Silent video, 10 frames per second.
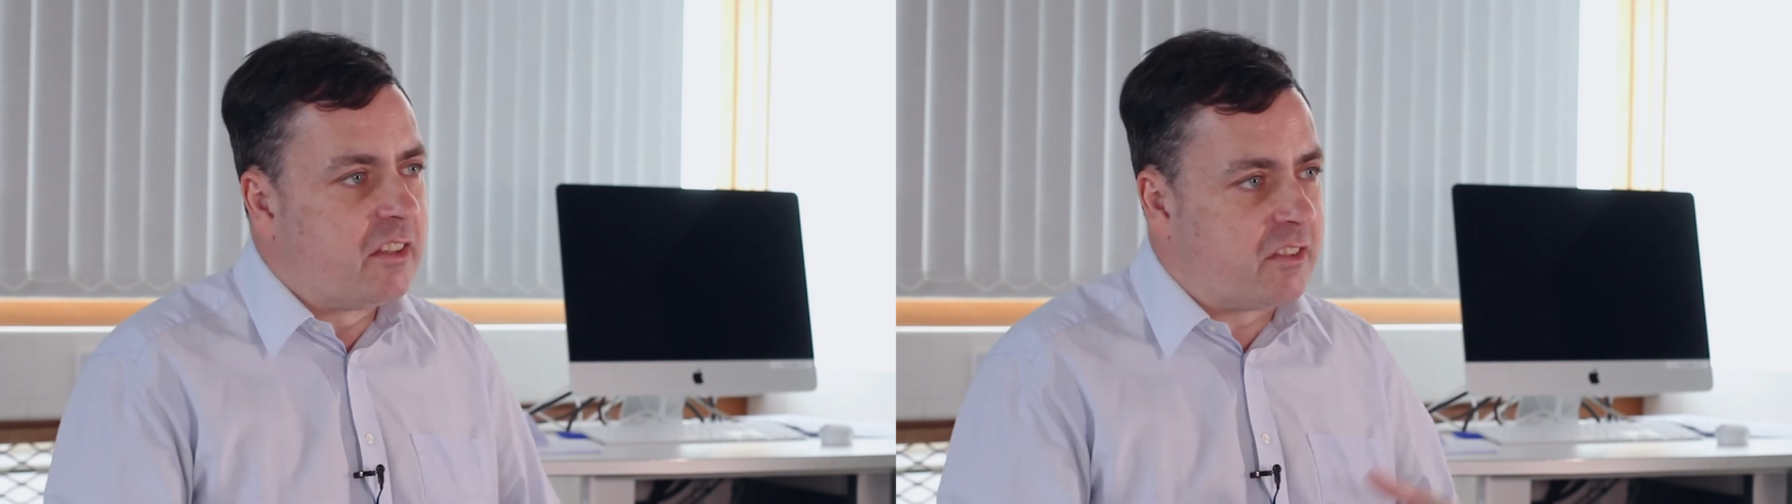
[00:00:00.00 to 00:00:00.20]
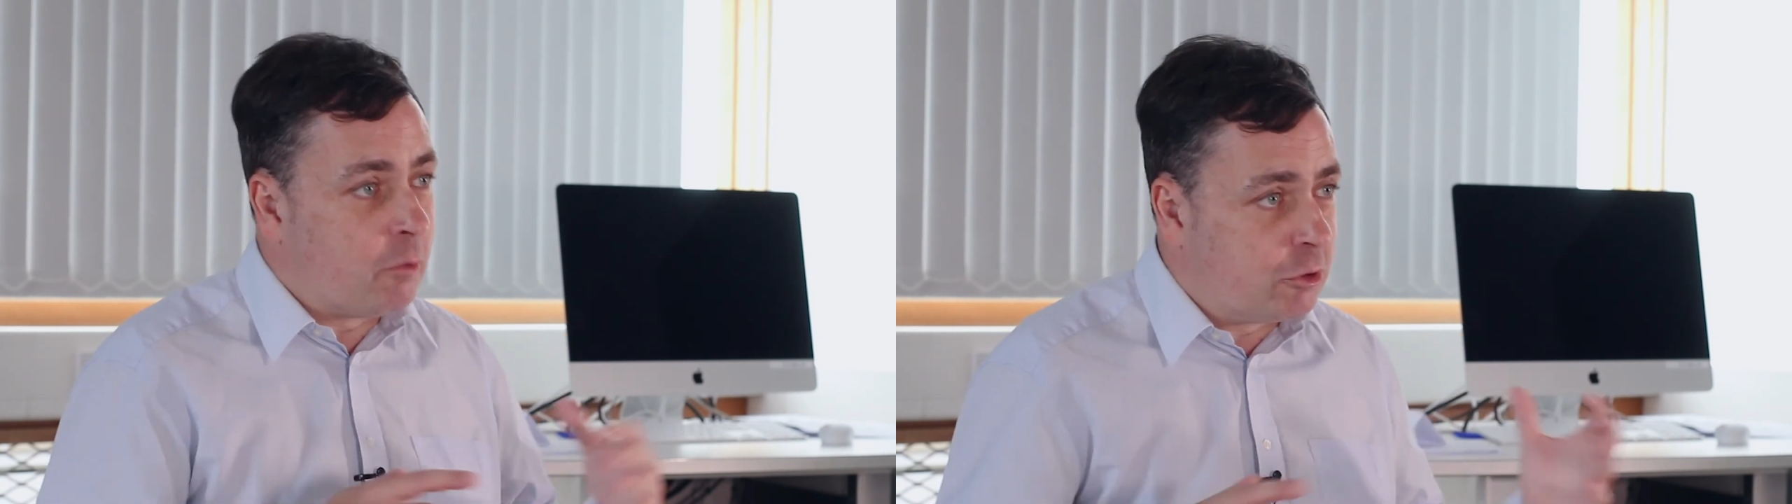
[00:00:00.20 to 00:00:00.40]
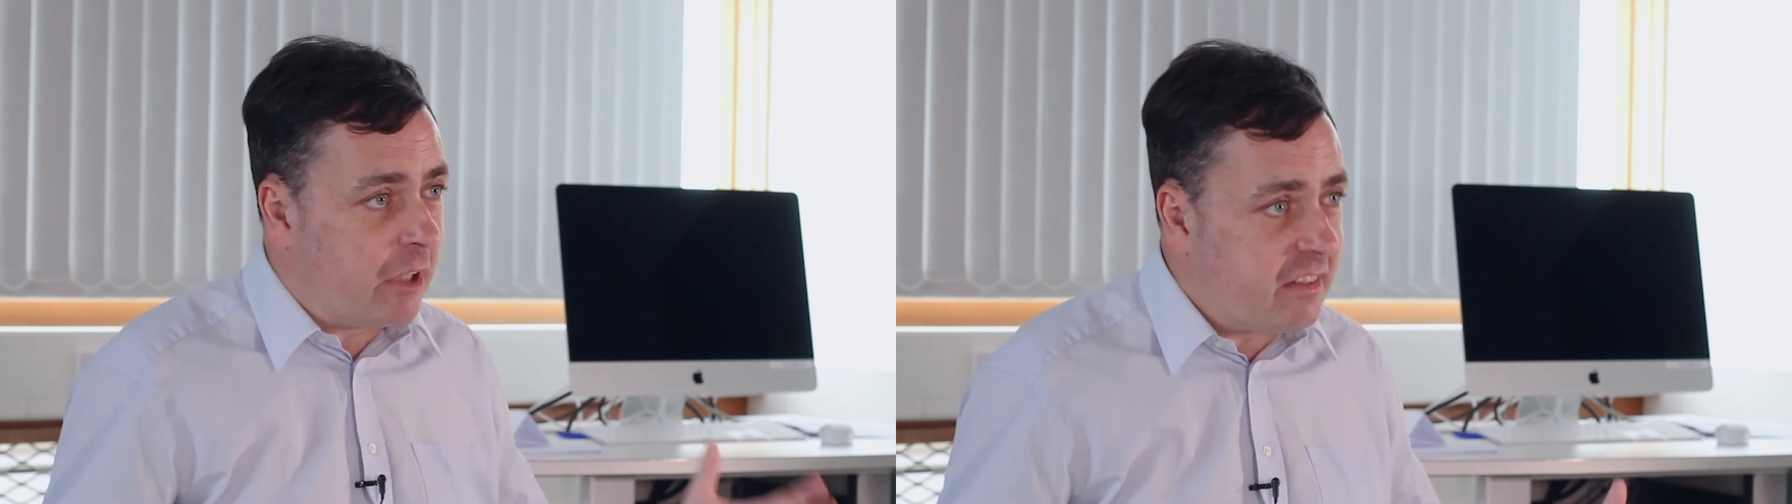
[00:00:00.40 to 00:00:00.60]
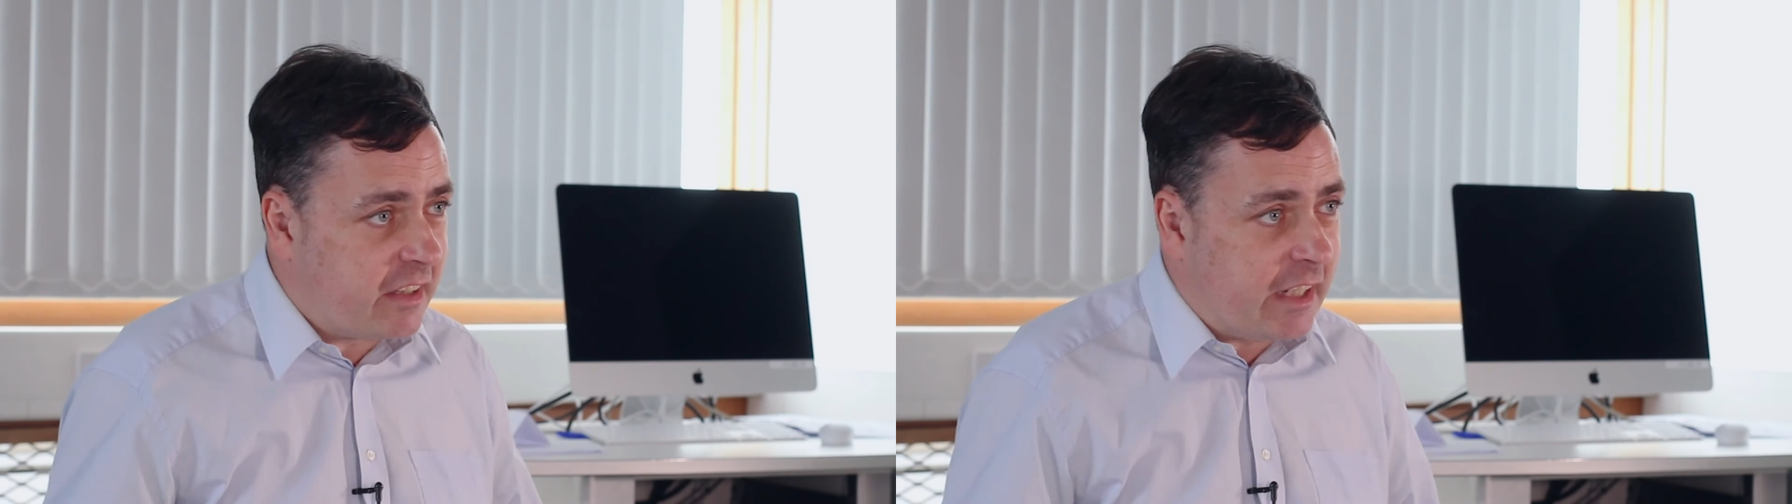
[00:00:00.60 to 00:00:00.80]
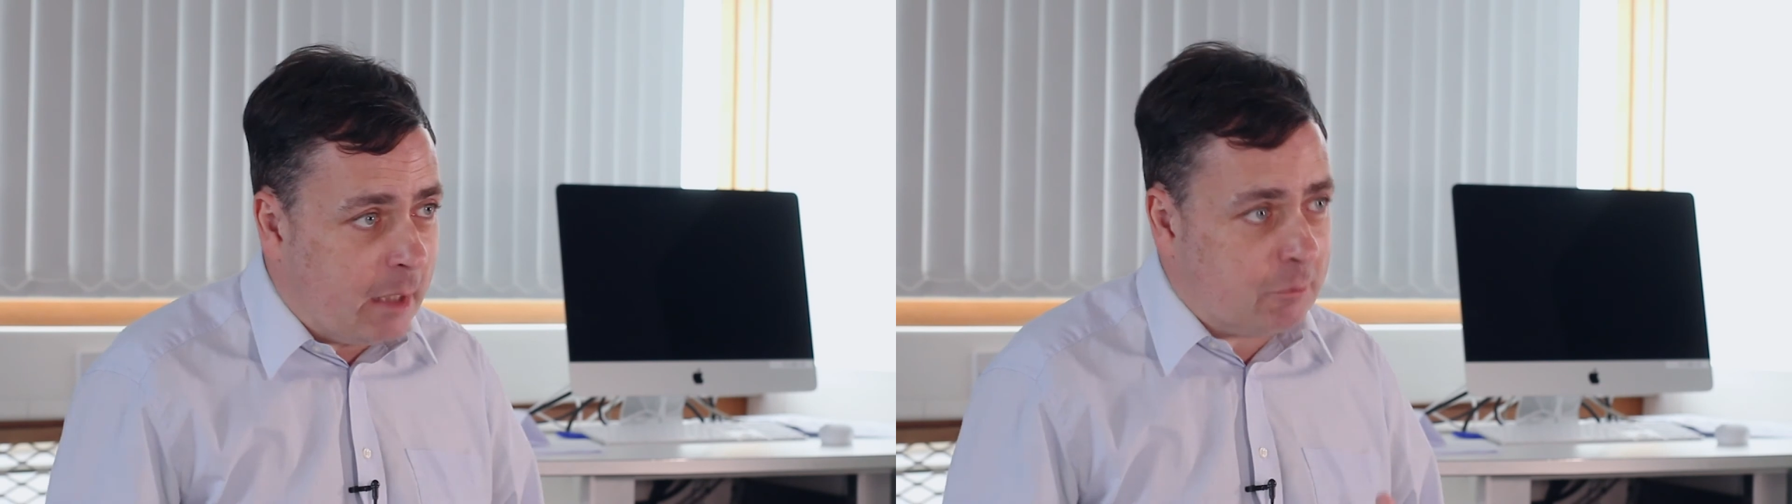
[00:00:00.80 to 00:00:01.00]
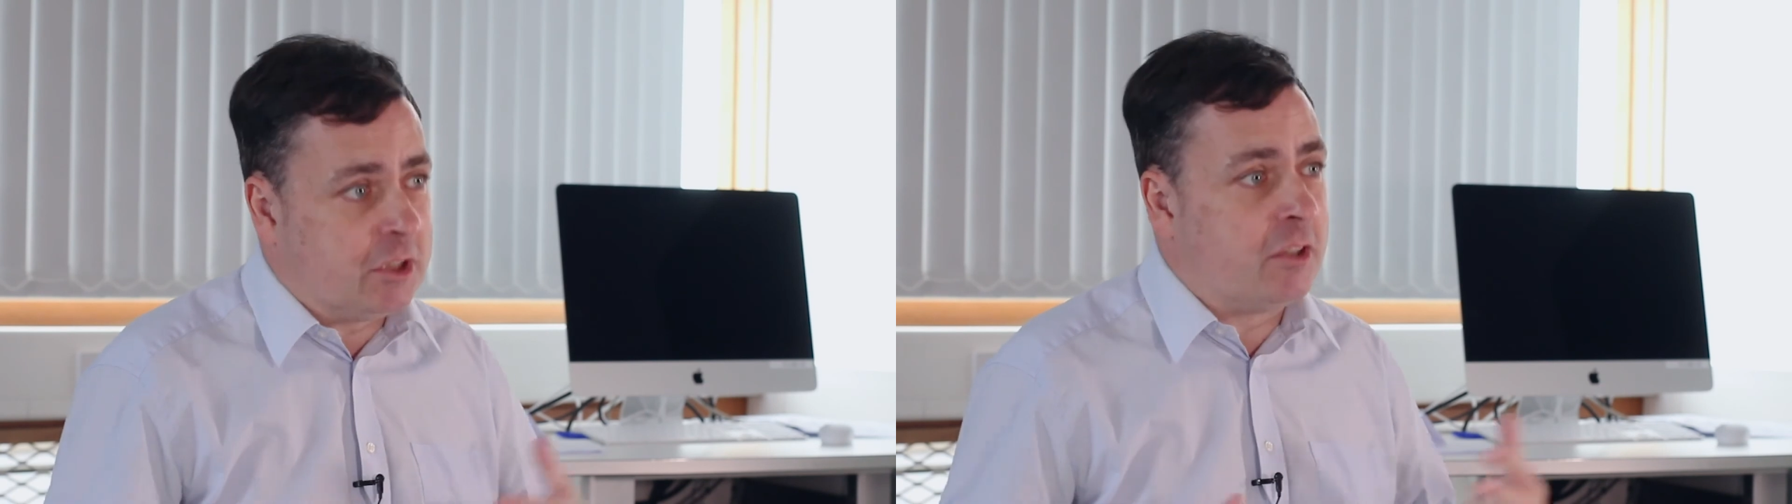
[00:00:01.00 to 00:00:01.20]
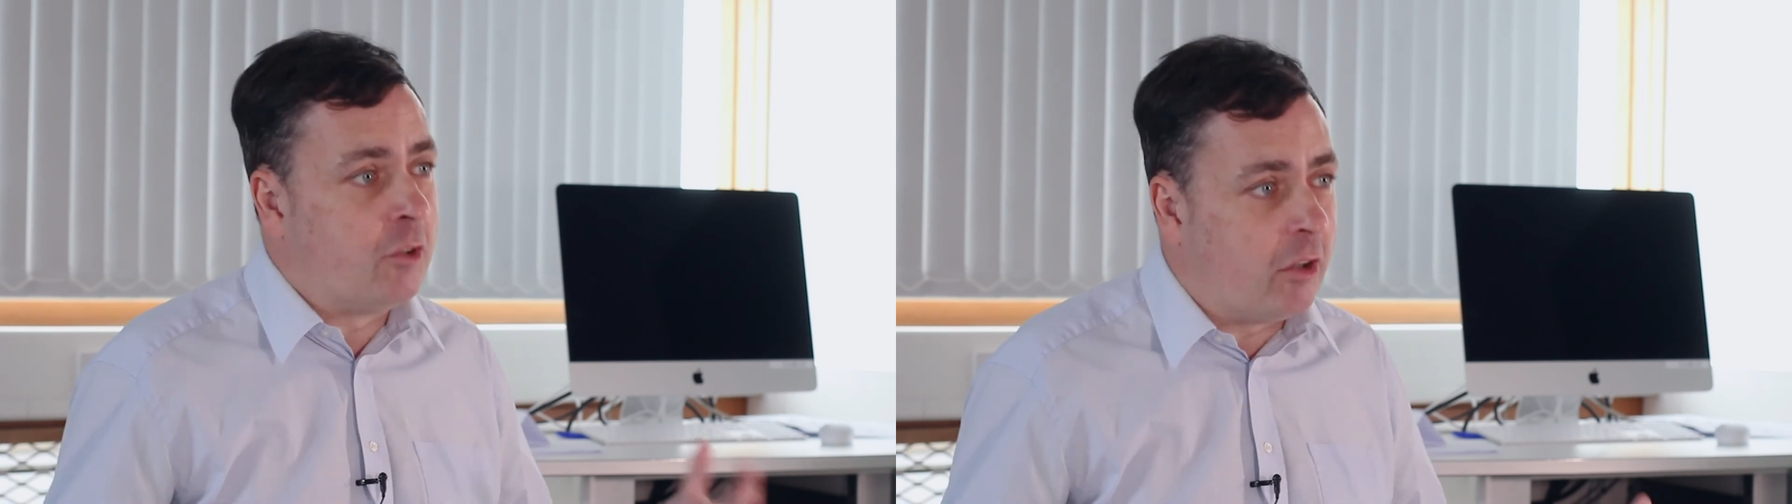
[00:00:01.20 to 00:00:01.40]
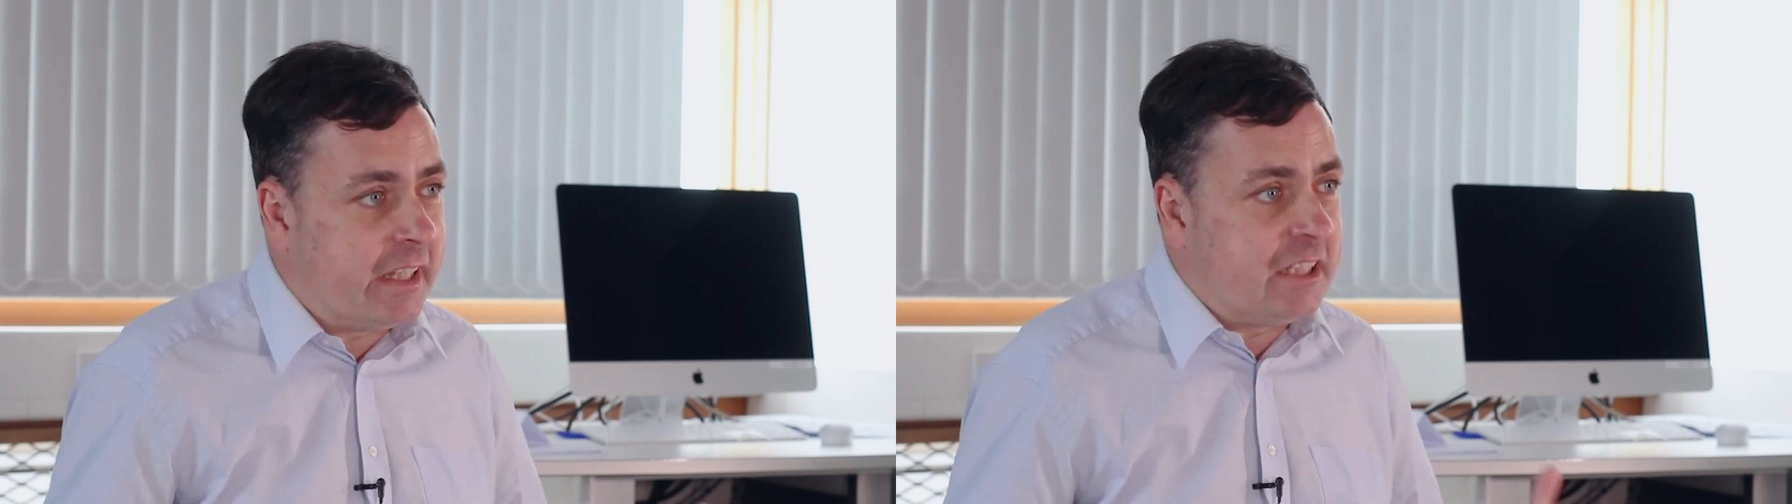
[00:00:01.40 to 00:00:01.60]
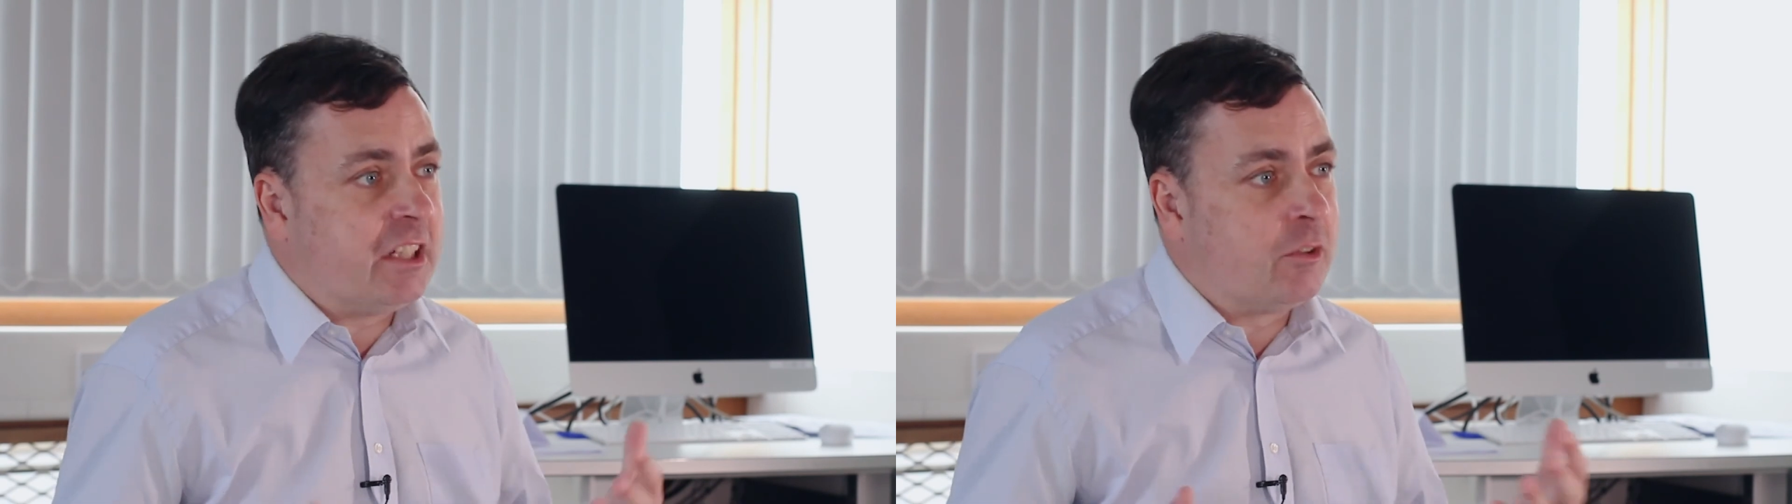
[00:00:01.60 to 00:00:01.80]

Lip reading: So we're trying to capture knowledge